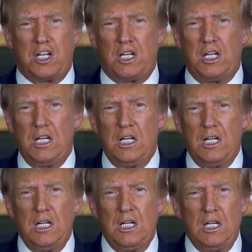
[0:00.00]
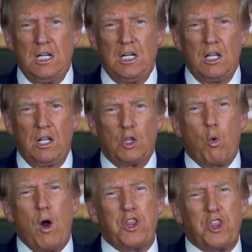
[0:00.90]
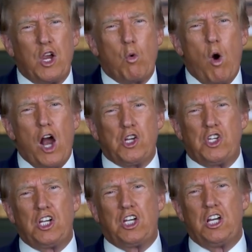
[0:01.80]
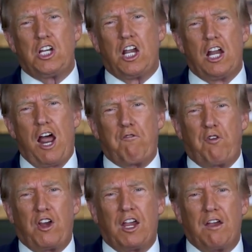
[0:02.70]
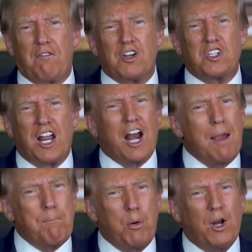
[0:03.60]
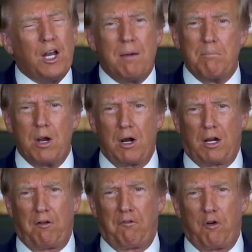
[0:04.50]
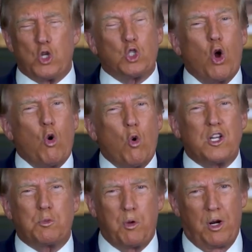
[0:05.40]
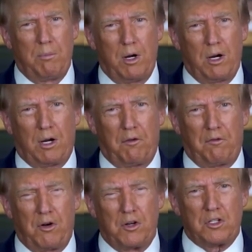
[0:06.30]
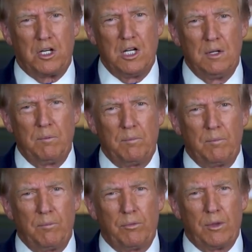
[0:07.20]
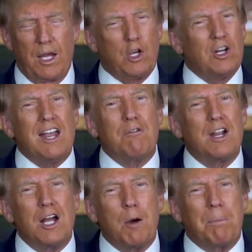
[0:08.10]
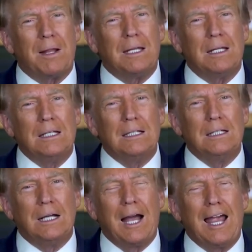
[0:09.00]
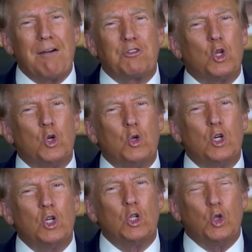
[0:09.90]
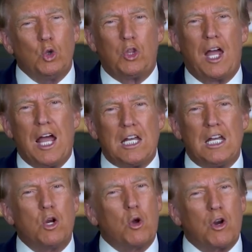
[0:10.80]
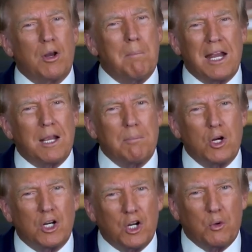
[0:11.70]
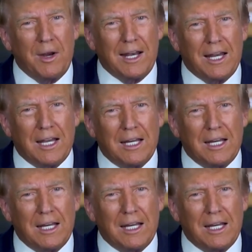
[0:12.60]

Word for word: Let's dive into the details and analyze this passionate speech. But before we get started, make sure to hit that subscribe button and ring the notification bell to stay updated with our latest videos. Now, let's jump right into it.